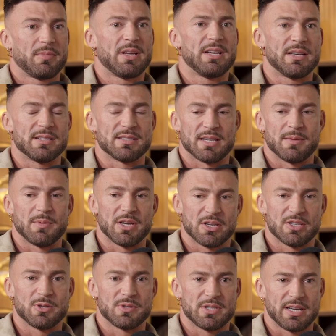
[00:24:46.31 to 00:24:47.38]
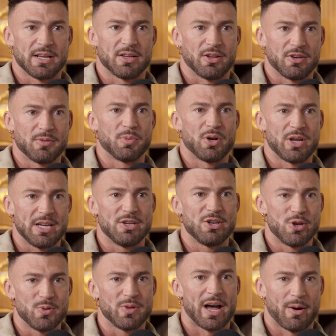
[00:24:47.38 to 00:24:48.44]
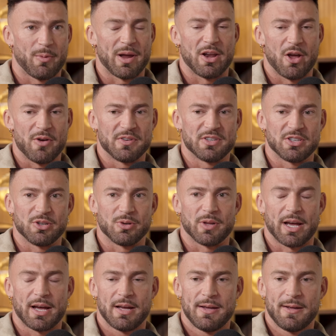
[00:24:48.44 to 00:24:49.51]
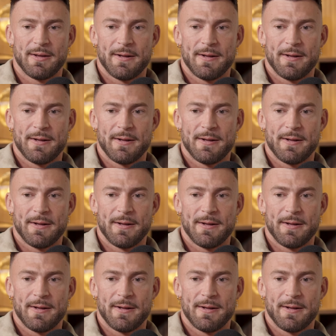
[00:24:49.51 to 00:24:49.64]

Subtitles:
He didn't see me because he was in England, but he knew that I went over to do that.